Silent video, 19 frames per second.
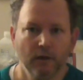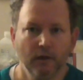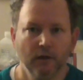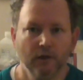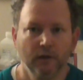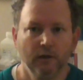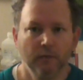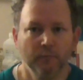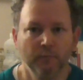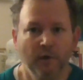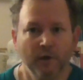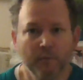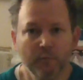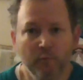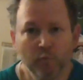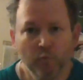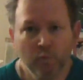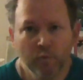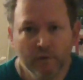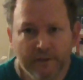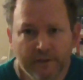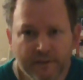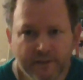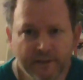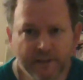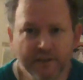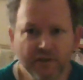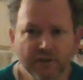I want to
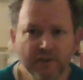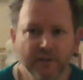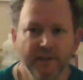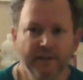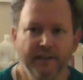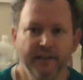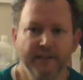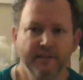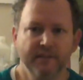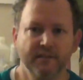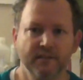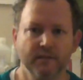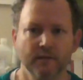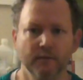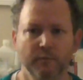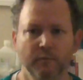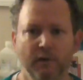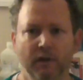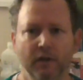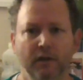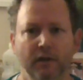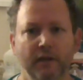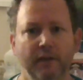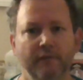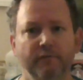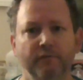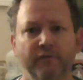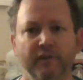teach today some
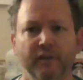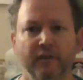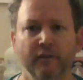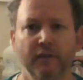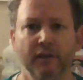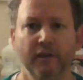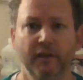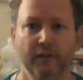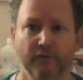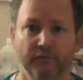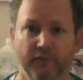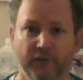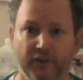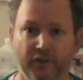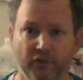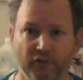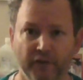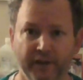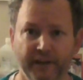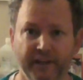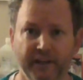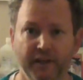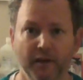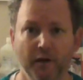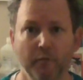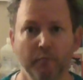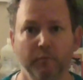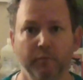
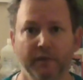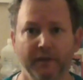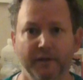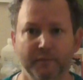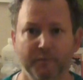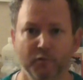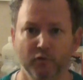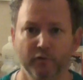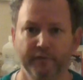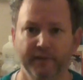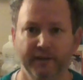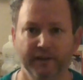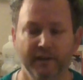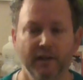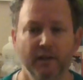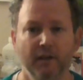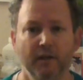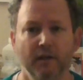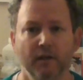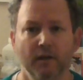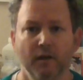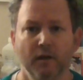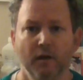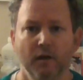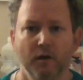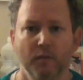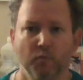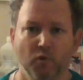invigorating, blood-moving
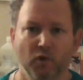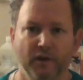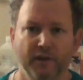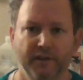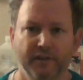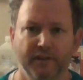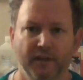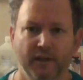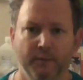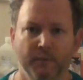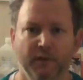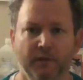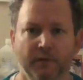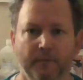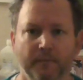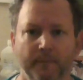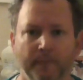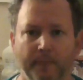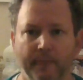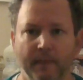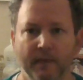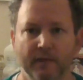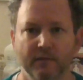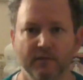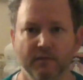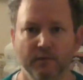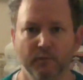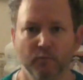pranayama,
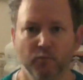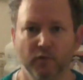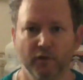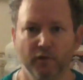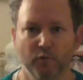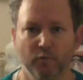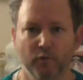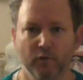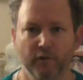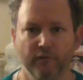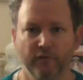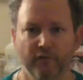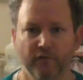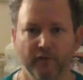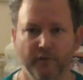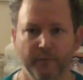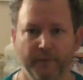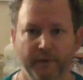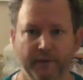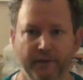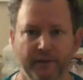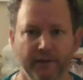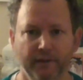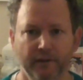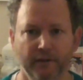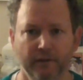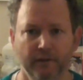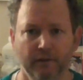some breath work from
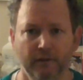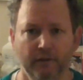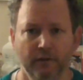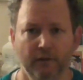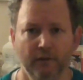India.